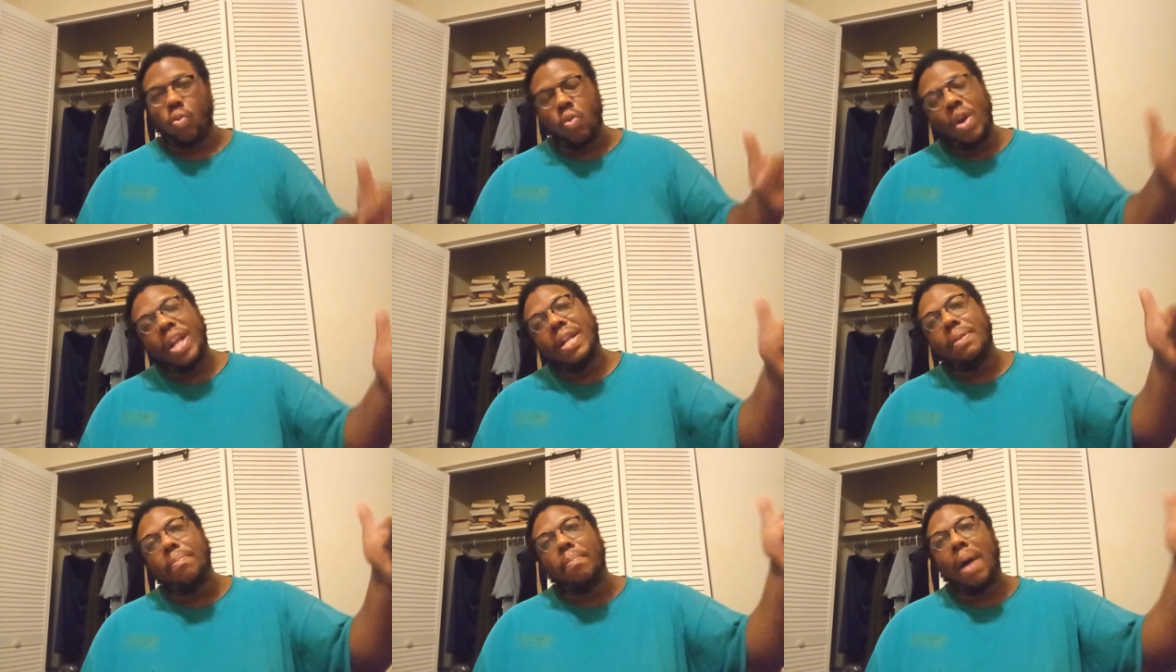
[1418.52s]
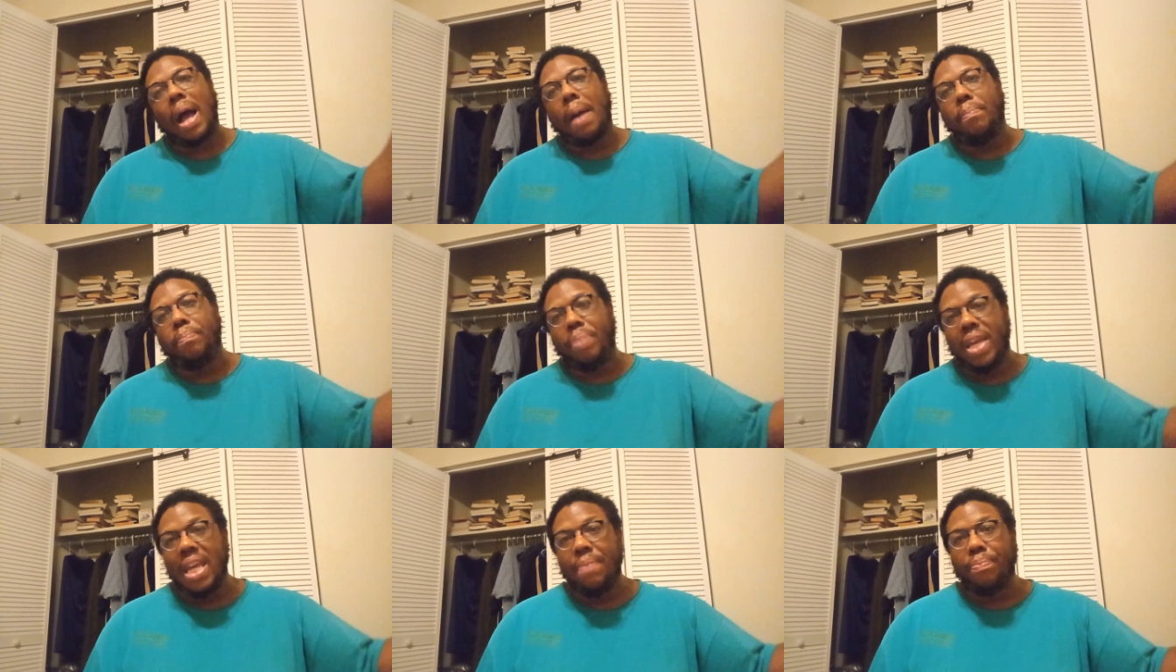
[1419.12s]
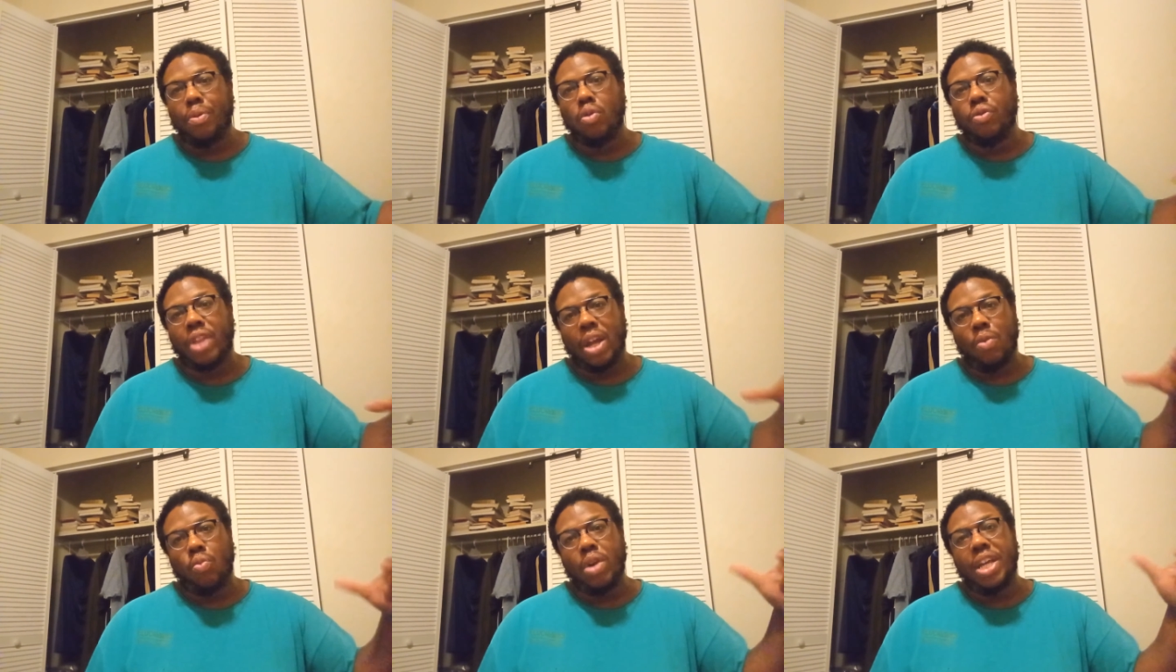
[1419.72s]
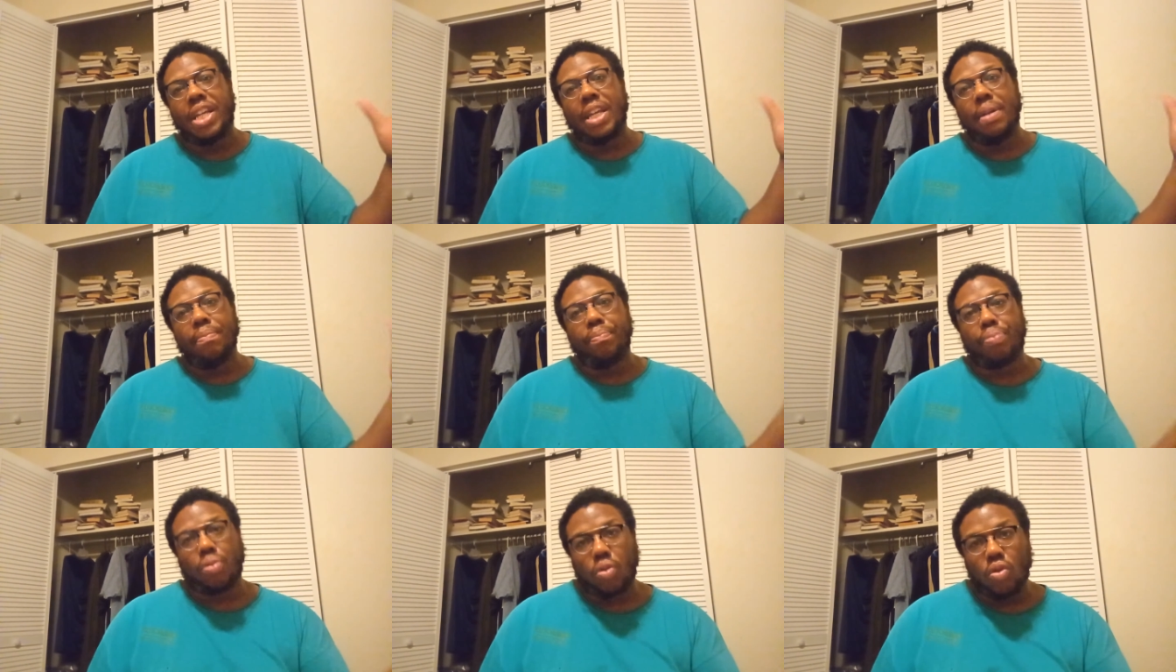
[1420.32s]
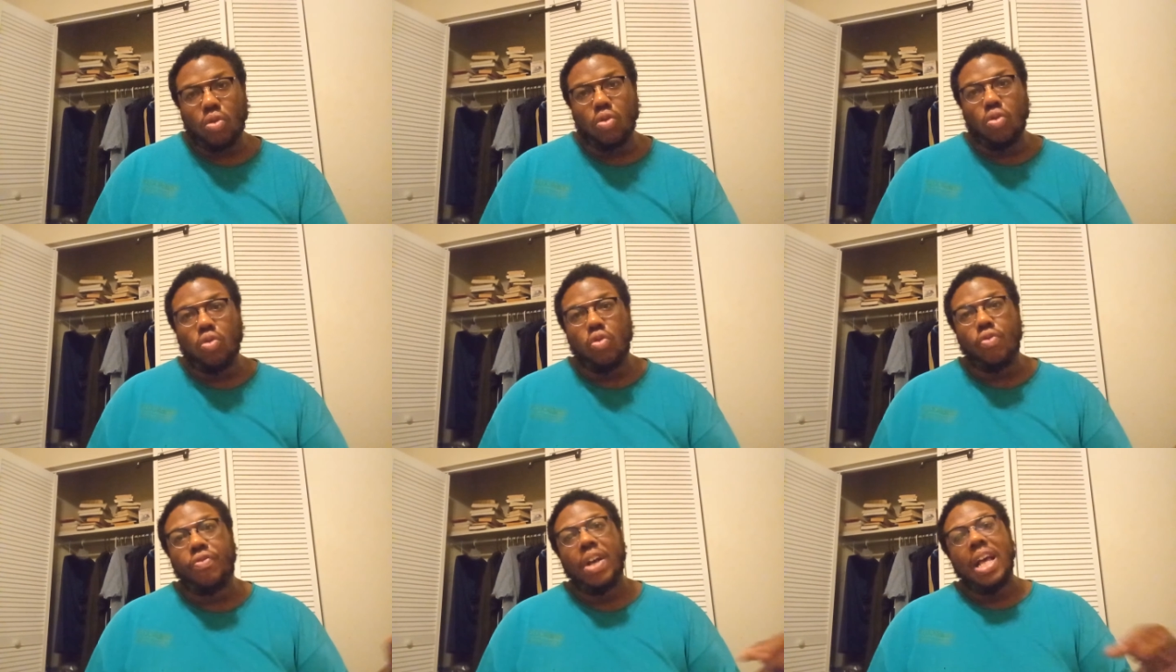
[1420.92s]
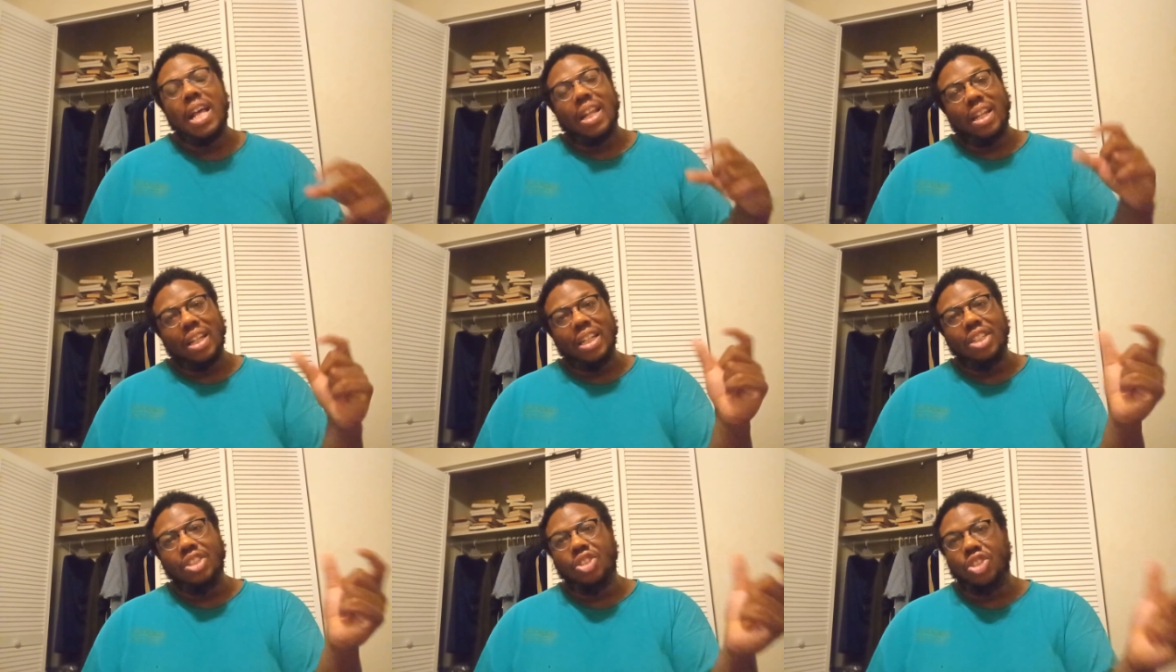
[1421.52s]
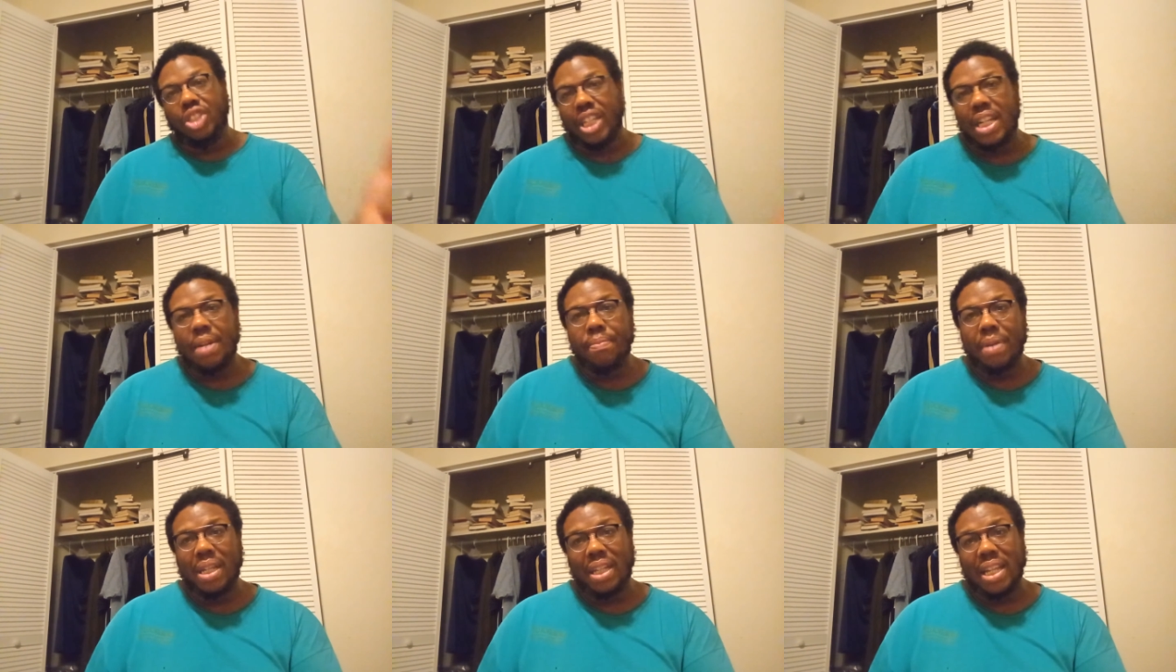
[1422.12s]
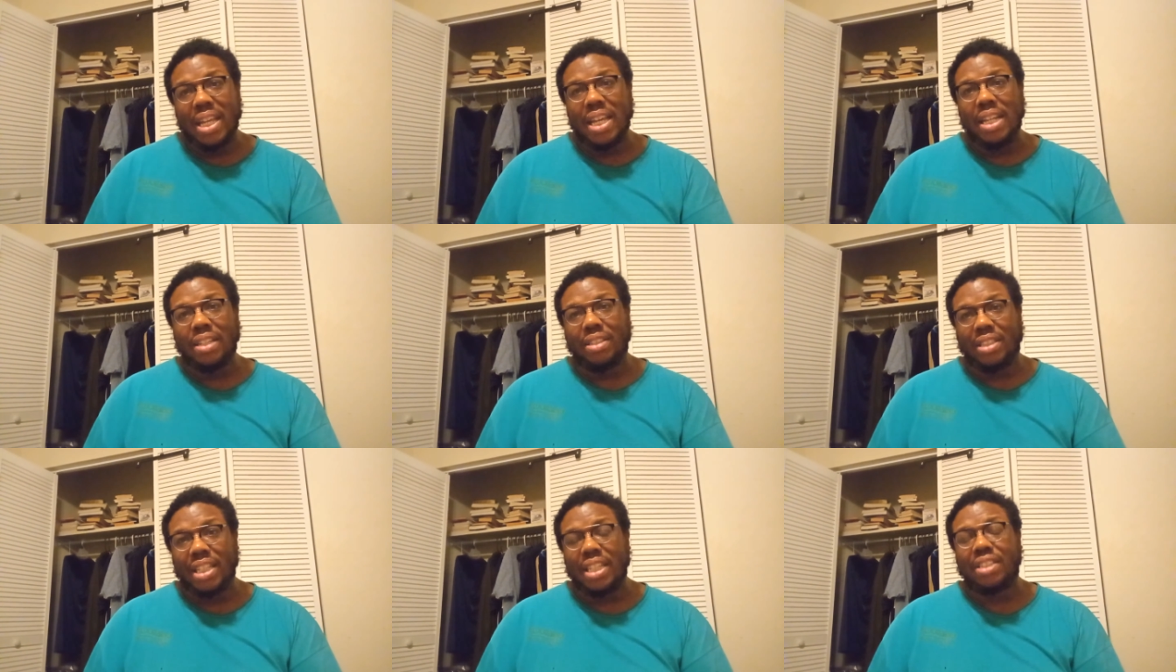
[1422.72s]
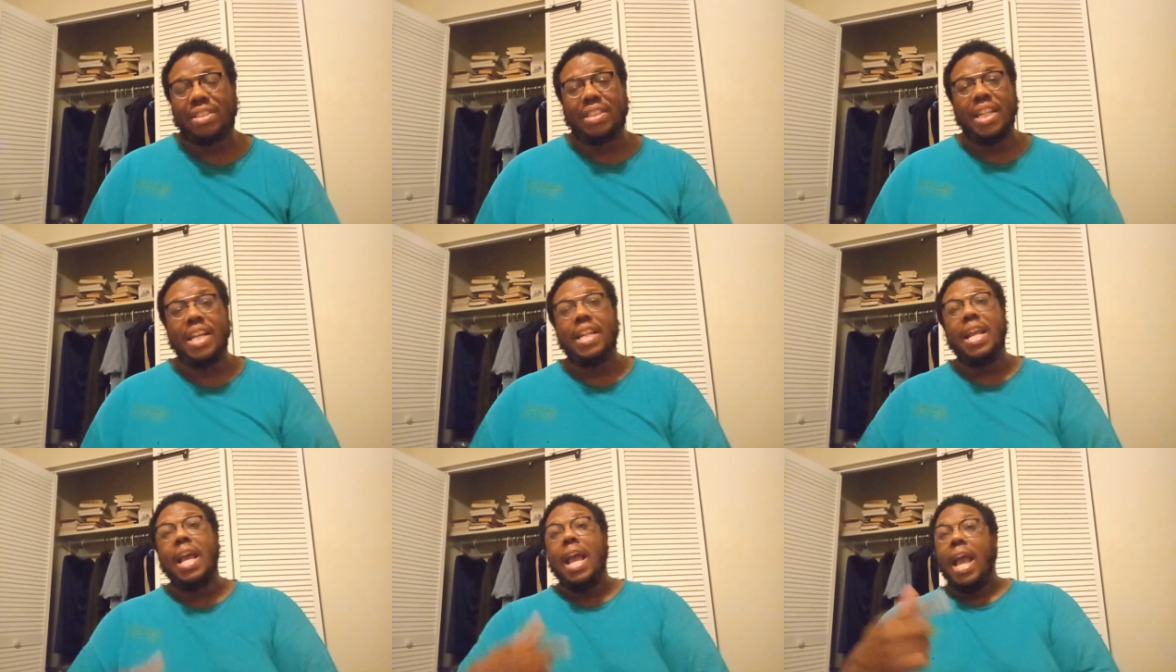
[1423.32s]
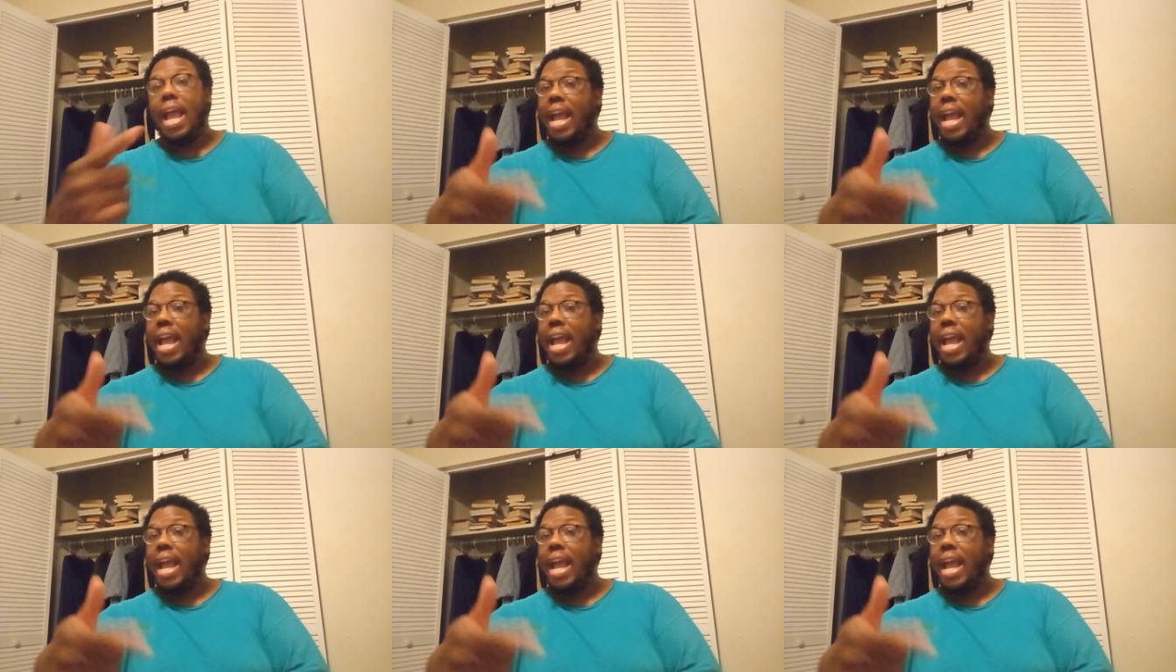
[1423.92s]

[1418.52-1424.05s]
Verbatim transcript: written by people that we can prove legitimately existed.